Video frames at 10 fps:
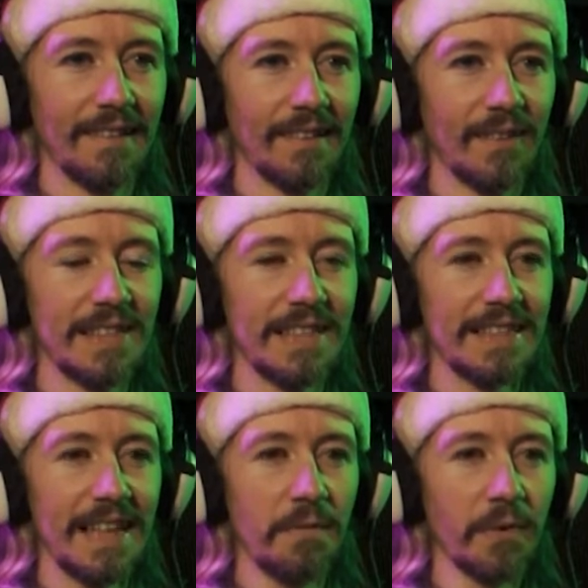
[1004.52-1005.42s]
Oh, here's a
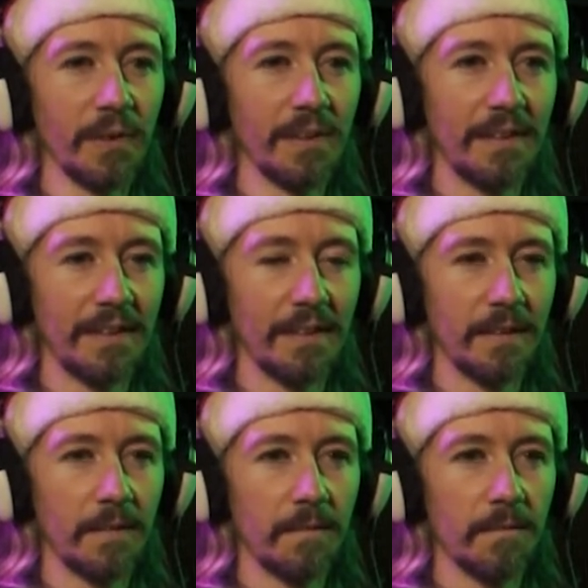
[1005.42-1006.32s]
devil.
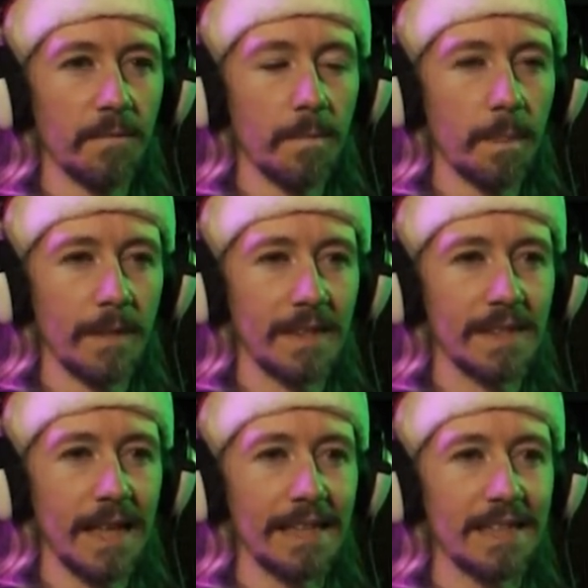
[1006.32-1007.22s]
This
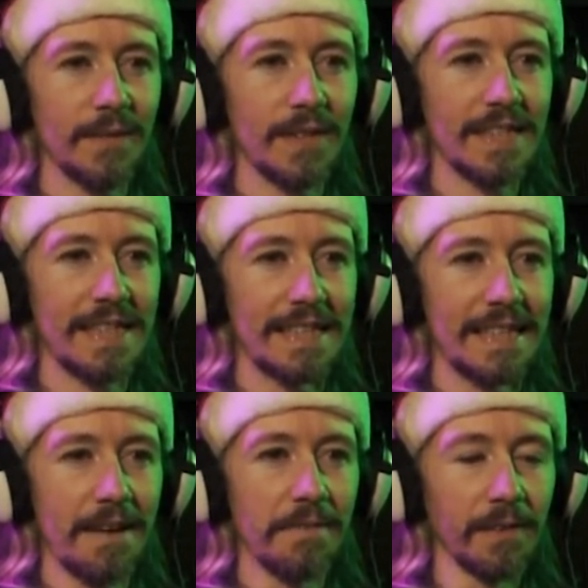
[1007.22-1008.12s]
is Santa versus the
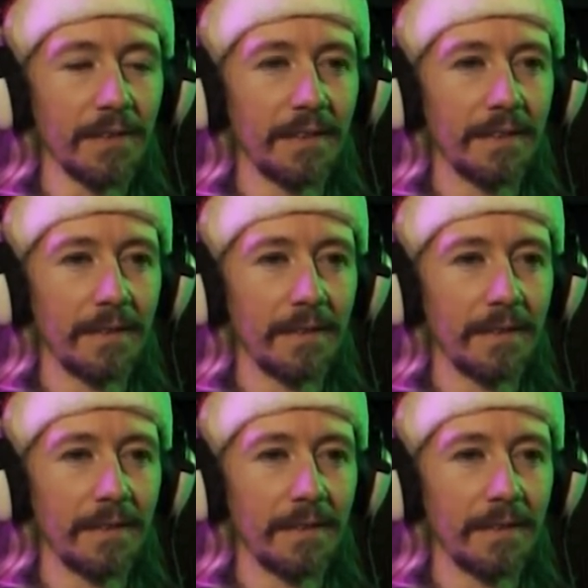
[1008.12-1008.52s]
devil.